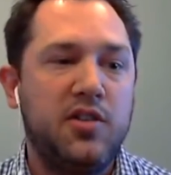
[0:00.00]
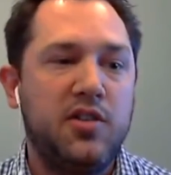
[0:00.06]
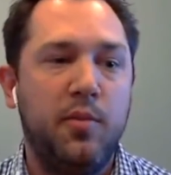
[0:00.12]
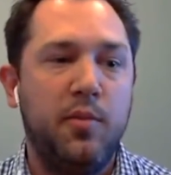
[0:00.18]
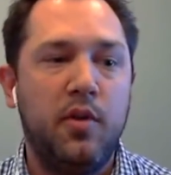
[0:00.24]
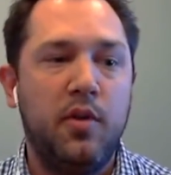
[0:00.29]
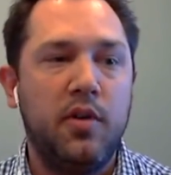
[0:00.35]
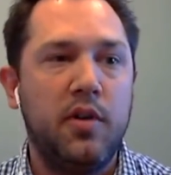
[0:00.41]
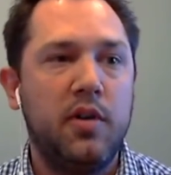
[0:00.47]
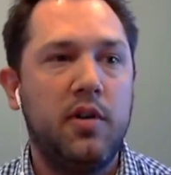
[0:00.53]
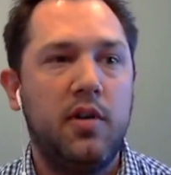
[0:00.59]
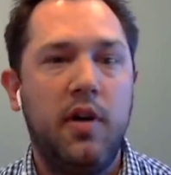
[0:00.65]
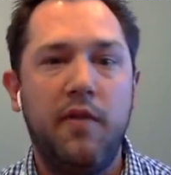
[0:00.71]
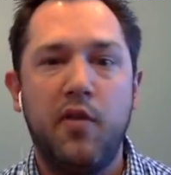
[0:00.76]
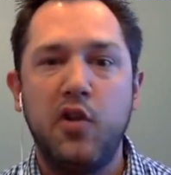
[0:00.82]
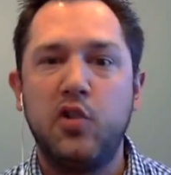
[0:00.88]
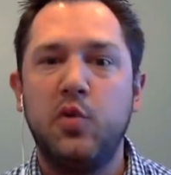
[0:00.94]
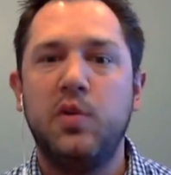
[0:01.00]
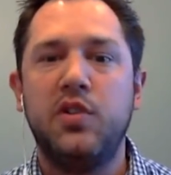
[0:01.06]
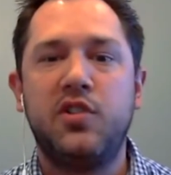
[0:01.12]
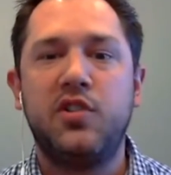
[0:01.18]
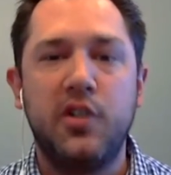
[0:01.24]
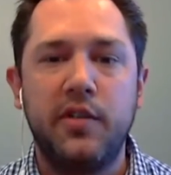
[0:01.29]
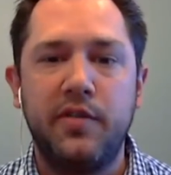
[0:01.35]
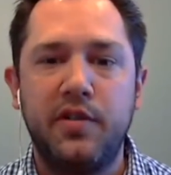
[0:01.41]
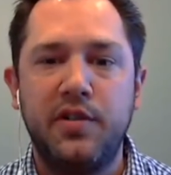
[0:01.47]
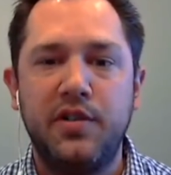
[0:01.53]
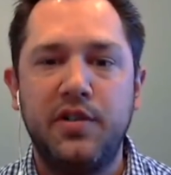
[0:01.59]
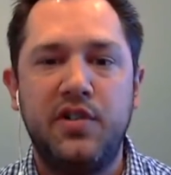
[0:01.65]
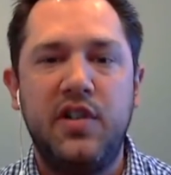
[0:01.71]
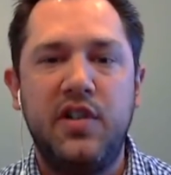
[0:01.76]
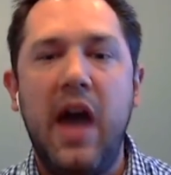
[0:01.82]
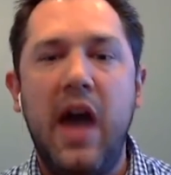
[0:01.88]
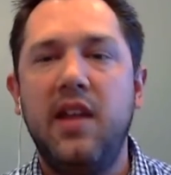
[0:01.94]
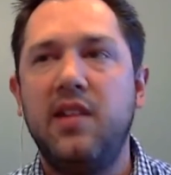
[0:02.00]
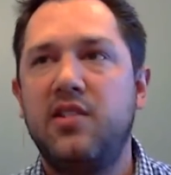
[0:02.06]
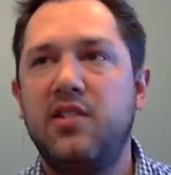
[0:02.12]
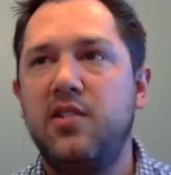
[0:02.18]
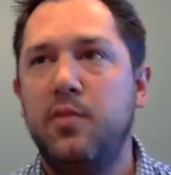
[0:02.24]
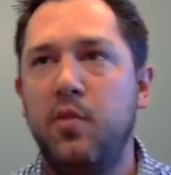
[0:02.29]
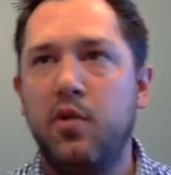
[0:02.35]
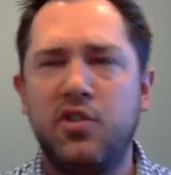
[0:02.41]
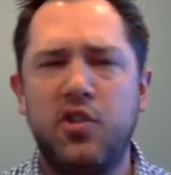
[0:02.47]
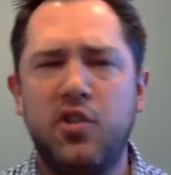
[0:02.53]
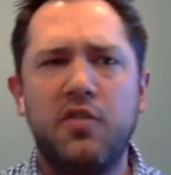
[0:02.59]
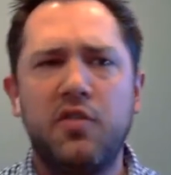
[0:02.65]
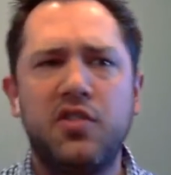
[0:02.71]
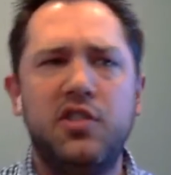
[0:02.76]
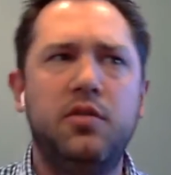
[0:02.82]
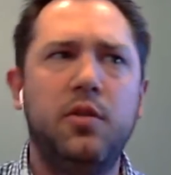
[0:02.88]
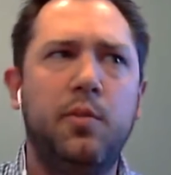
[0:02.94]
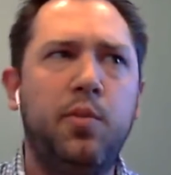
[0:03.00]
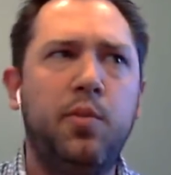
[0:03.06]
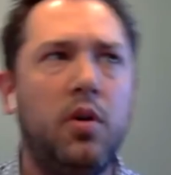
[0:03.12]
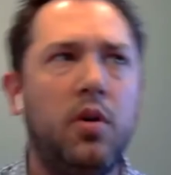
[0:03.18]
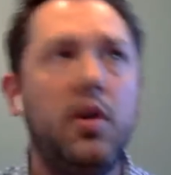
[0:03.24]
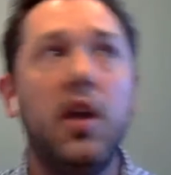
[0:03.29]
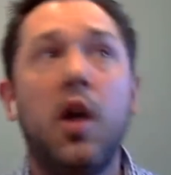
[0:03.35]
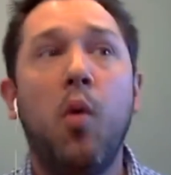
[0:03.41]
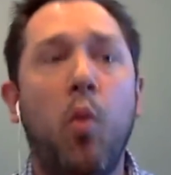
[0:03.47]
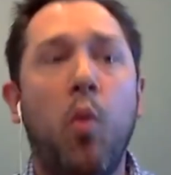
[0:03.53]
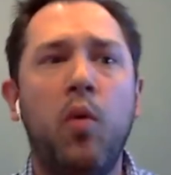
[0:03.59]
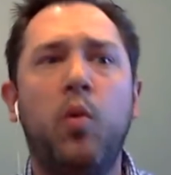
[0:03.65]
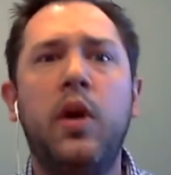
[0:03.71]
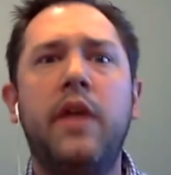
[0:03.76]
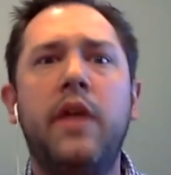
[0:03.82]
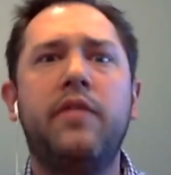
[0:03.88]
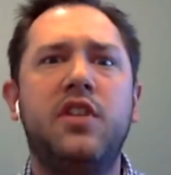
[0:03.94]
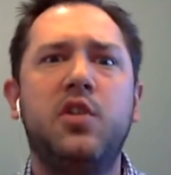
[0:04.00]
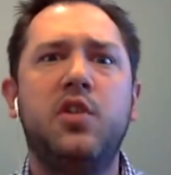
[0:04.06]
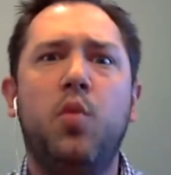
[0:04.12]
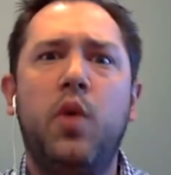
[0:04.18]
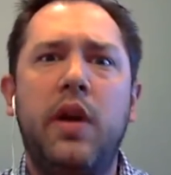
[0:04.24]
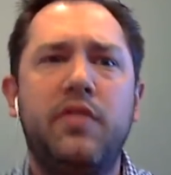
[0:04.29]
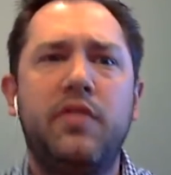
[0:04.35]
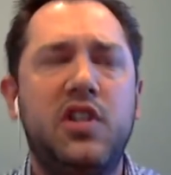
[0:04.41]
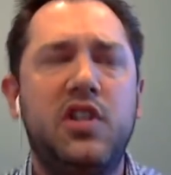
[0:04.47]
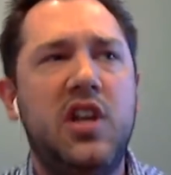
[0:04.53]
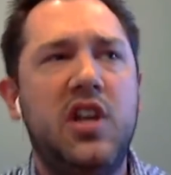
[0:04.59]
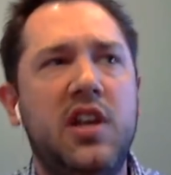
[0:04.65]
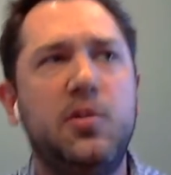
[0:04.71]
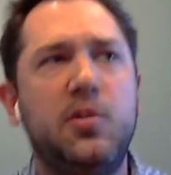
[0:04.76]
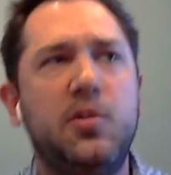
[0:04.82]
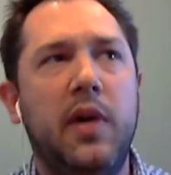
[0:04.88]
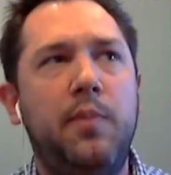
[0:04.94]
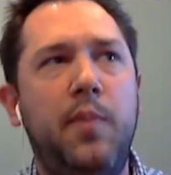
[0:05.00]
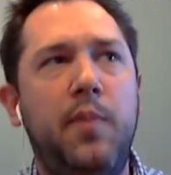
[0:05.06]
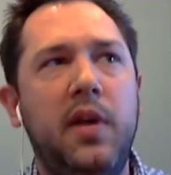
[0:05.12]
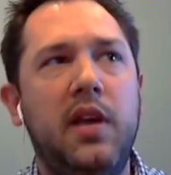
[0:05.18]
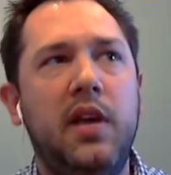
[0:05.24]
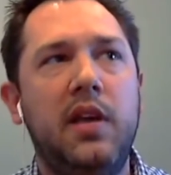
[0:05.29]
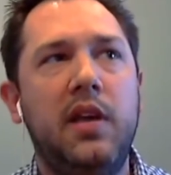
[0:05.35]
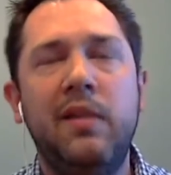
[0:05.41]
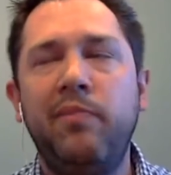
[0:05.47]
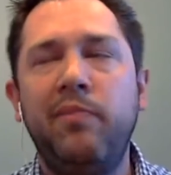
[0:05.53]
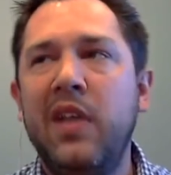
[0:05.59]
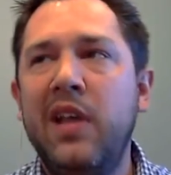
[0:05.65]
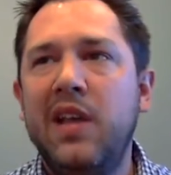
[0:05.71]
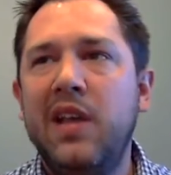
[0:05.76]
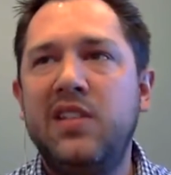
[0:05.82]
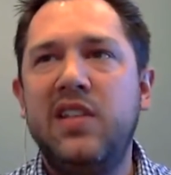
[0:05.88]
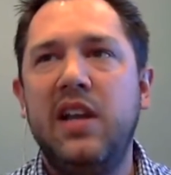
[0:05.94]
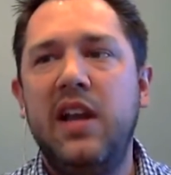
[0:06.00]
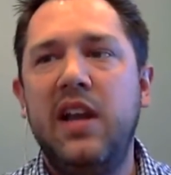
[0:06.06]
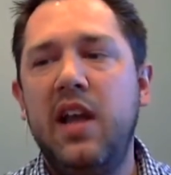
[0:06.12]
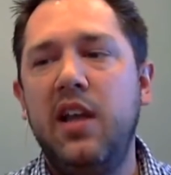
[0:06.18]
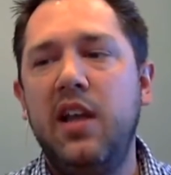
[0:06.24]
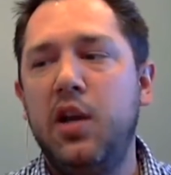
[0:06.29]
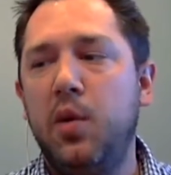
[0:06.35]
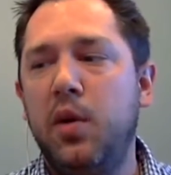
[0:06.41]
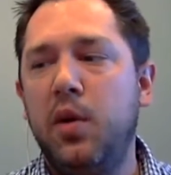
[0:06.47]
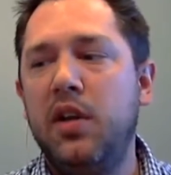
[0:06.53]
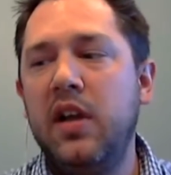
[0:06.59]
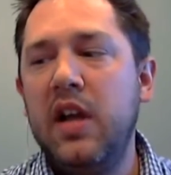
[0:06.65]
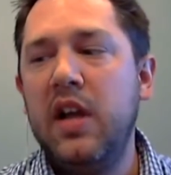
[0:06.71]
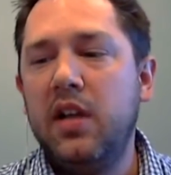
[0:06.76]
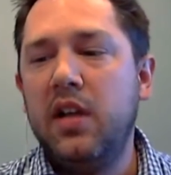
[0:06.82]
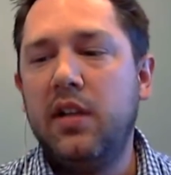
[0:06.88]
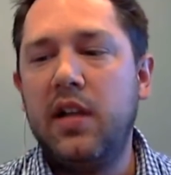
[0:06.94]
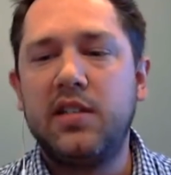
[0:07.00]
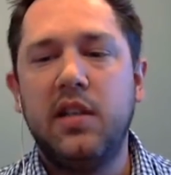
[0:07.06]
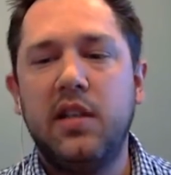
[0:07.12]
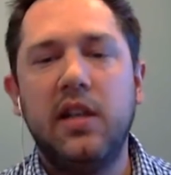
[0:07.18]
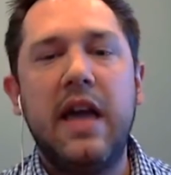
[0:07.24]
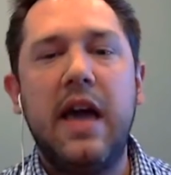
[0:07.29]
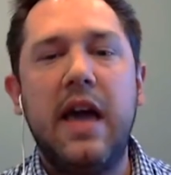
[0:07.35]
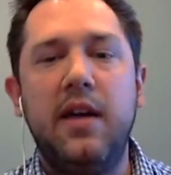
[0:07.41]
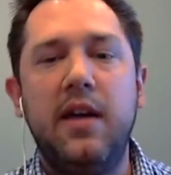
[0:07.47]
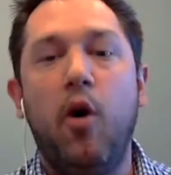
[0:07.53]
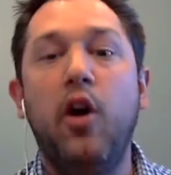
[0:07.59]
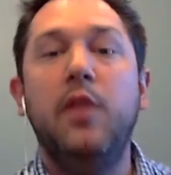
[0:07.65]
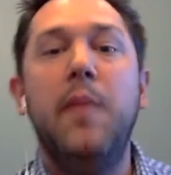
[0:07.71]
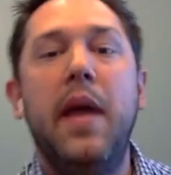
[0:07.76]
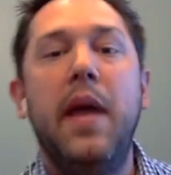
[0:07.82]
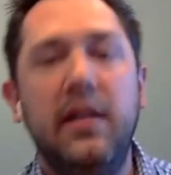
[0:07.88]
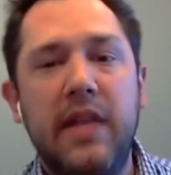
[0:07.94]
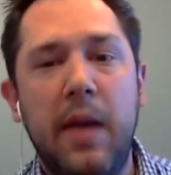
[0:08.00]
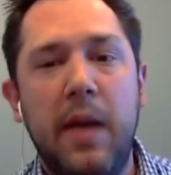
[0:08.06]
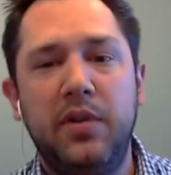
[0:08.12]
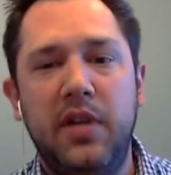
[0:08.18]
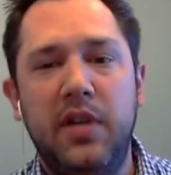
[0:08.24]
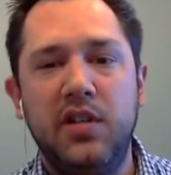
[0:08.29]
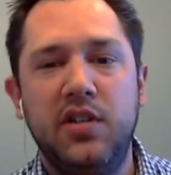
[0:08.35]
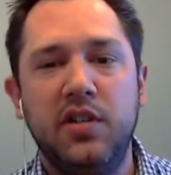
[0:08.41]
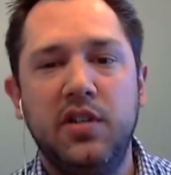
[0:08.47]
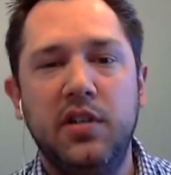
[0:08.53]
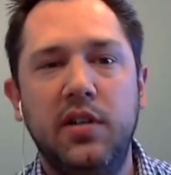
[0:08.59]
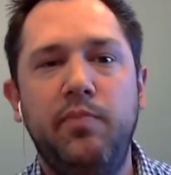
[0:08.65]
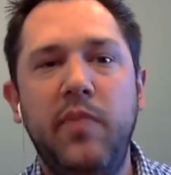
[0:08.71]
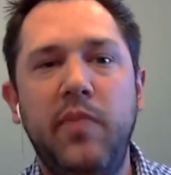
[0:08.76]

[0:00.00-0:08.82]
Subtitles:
more virtual servers, adding some more servers into a pool, whatever the change might be, it's saying, hey, you know what, let's look at automating that potentially.